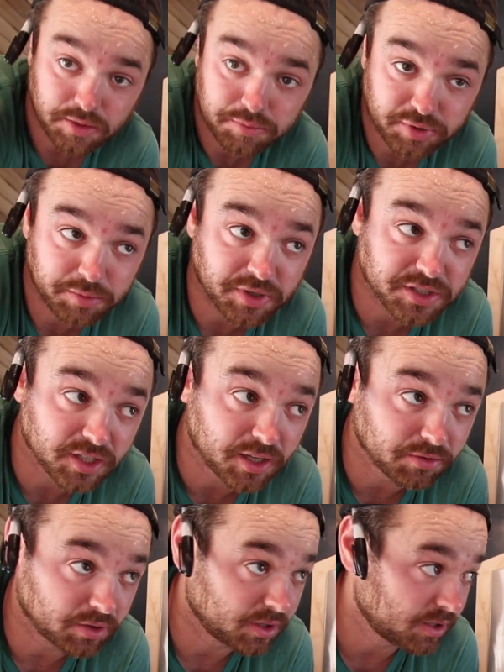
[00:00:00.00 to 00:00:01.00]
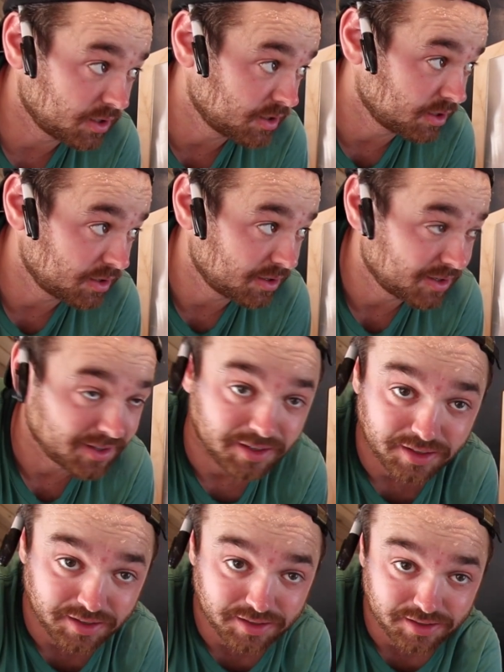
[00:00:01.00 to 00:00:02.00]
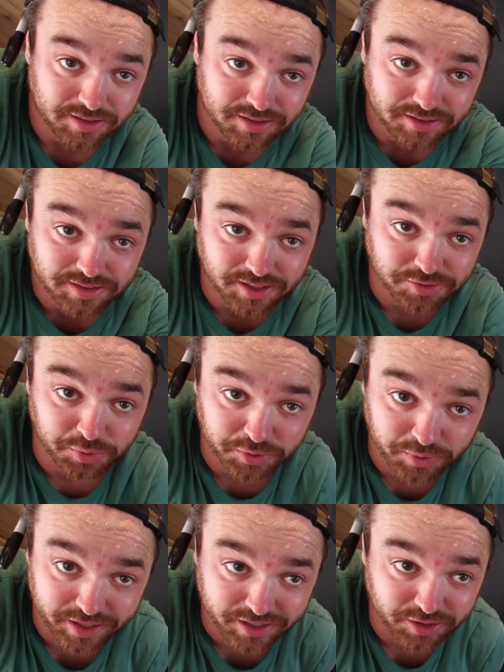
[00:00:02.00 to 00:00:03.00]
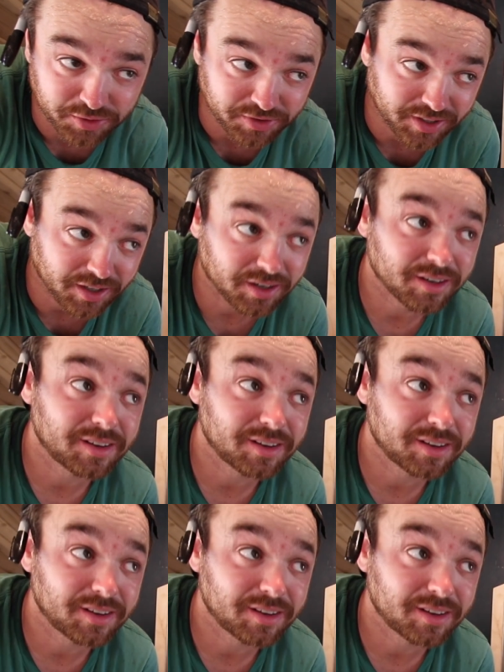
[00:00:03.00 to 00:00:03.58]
pretty much level. Ted's weed whacking over there.